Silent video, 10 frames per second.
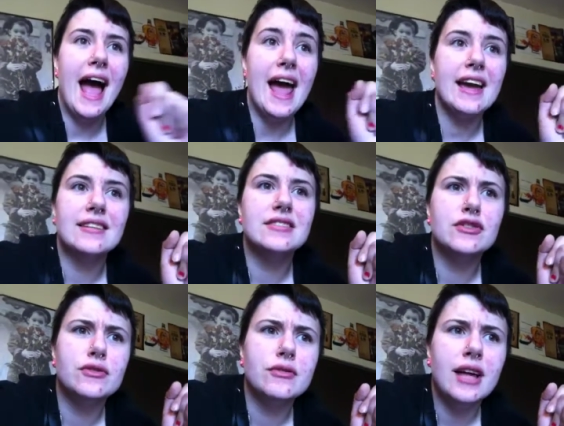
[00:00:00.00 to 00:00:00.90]

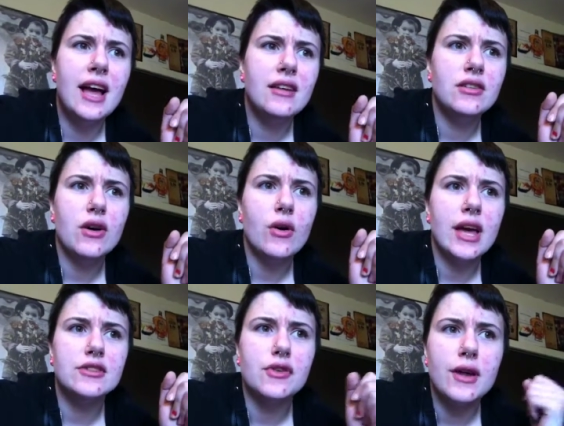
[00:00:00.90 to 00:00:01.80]
And then,
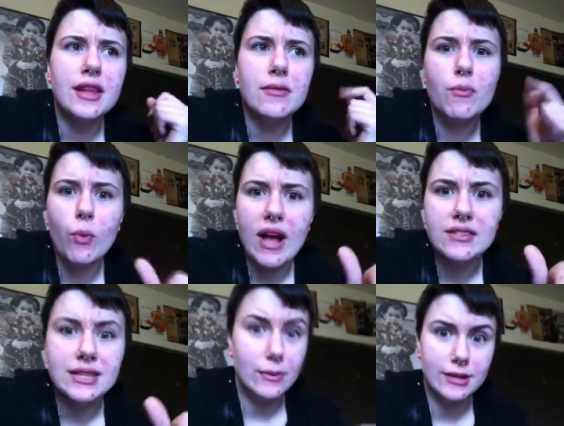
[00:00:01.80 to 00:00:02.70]
okay, so, and then
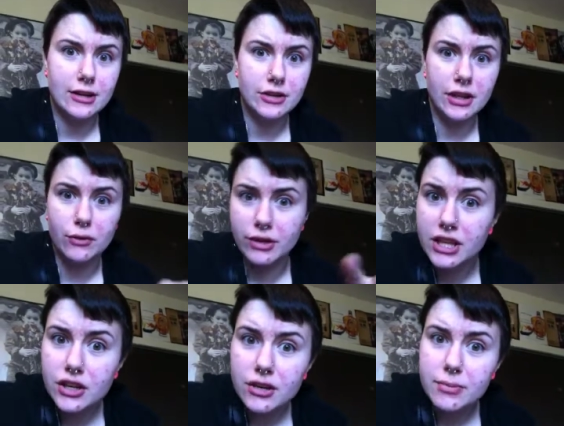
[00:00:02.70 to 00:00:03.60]
Wednesday was actually, like,
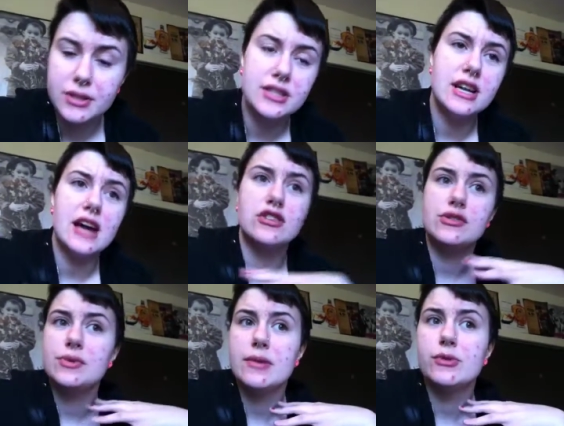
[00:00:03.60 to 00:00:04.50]
really good because I
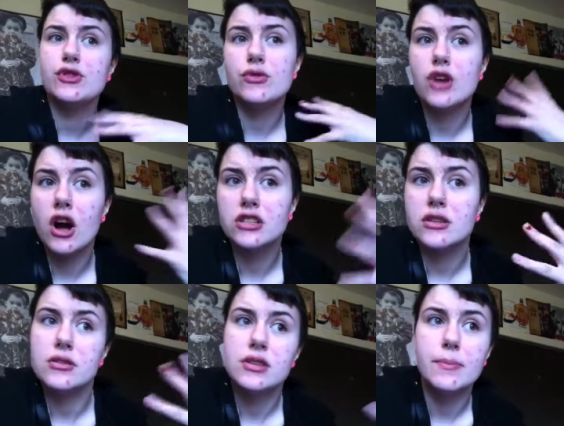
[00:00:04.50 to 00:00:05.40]
actually was able to go talk
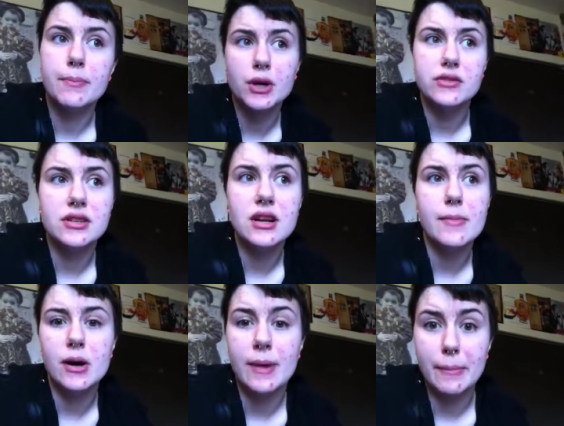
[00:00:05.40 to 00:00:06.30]
to some person
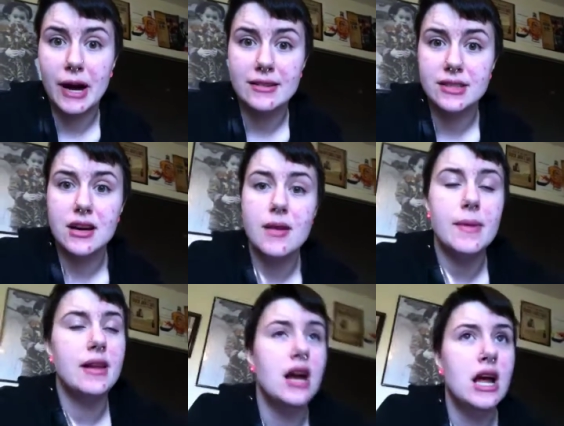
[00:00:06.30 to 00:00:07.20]
about my practicum
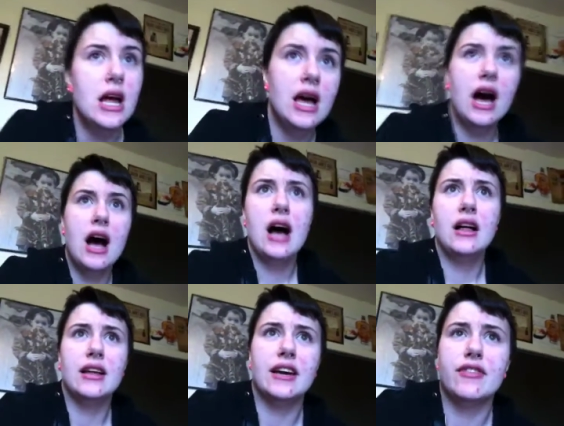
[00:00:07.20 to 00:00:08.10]
and,
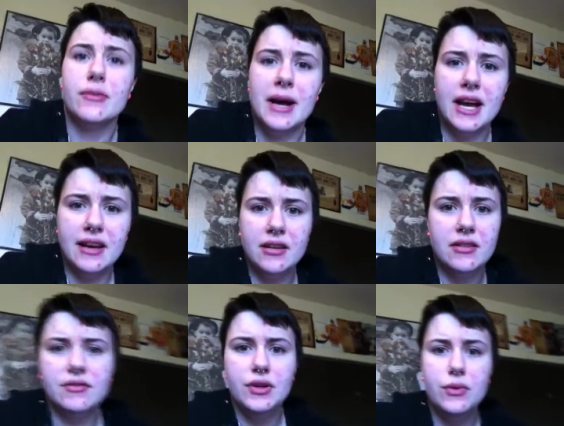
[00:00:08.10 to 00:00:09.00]
like, for my
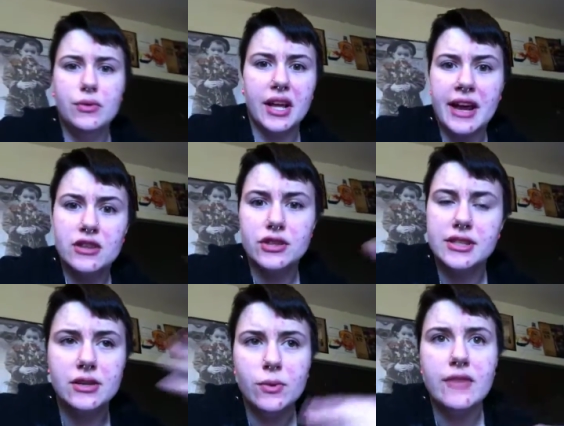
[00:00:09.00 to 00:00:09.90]
new, like,
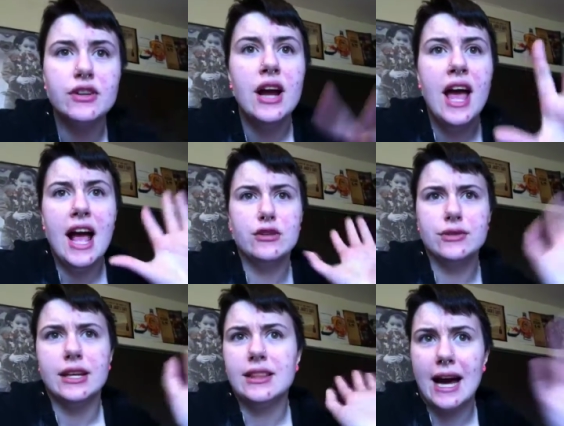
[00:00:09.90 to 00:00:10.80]
hairdressing, whatever. And
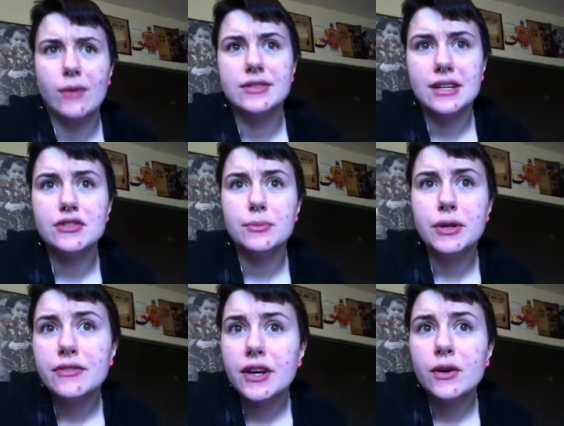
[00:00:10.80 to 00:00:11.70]
so, like, that was actually
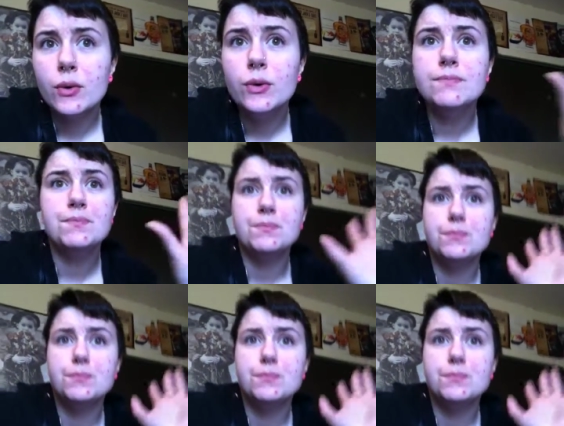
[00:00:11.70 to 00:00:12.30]
pretty fucking cool.